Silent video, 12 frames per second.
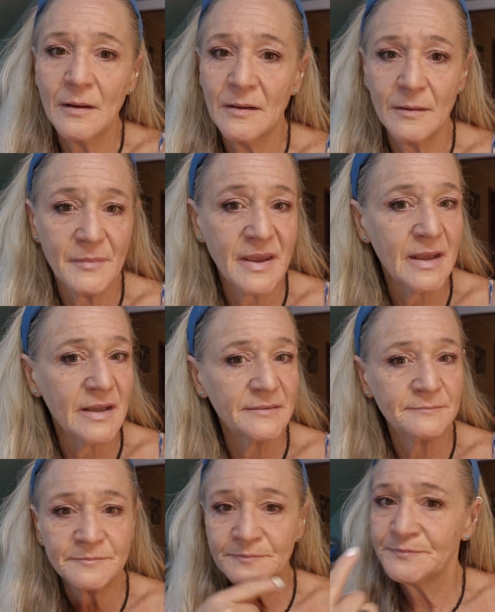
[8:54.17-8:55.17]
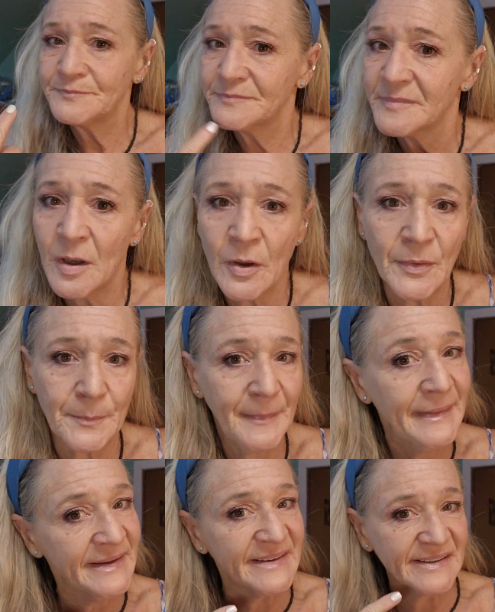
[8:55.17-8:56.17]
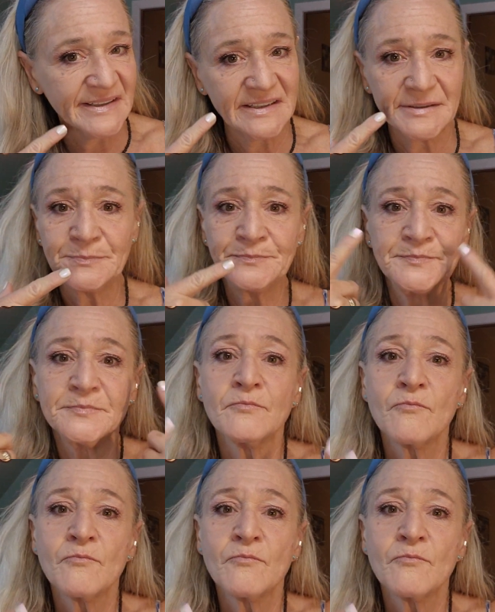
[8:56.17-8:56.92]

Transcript: Oh, man. Oh, man.